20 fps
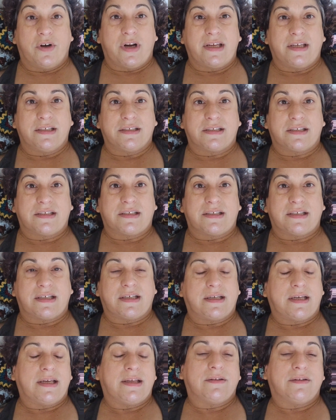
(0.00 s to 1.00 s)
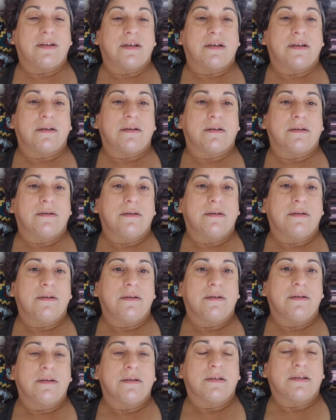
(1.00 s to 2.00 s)
I could in the
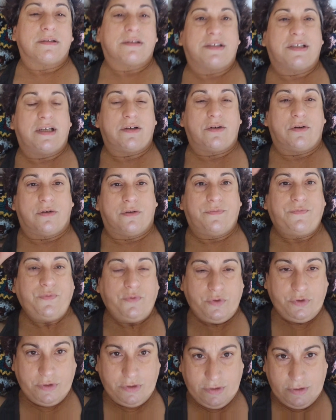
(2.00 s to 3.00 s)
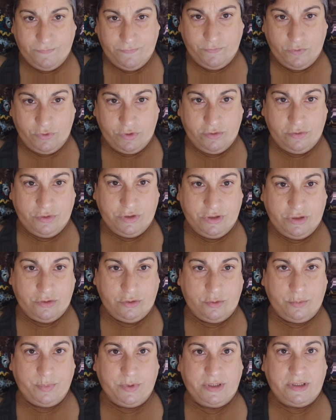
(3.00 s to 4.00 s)
ticker for
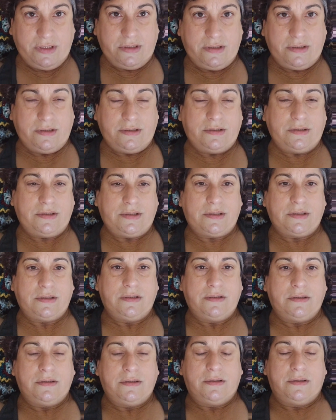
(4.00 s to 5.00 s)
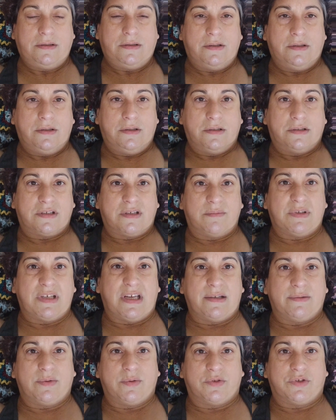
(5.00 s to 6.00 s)
YouTube is
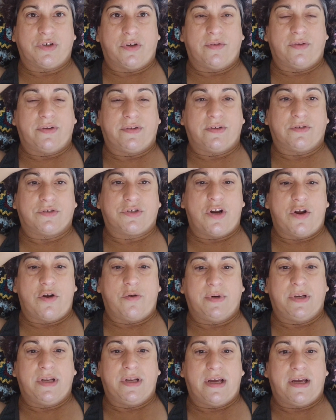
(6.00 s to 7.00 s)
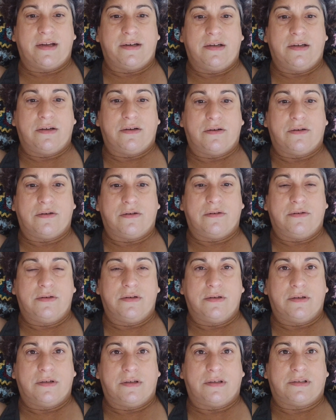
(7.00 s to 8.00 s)
sometimes it'll show that there's nobody on here.
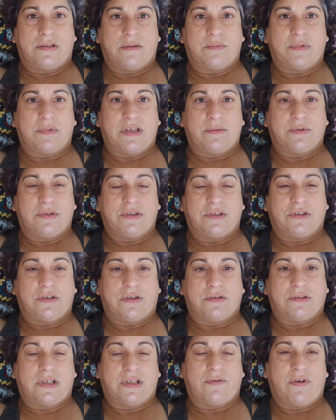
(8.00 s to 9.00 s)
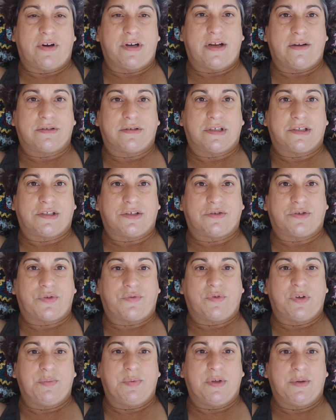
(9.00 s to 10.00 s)
Sometimes it shows, like right now it says there's
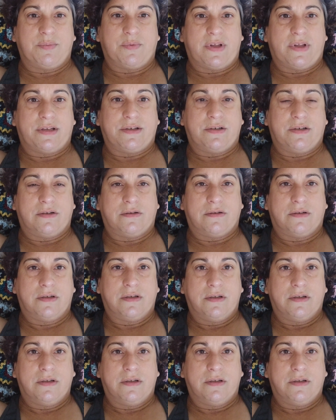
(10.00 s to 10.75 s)
3 people on here.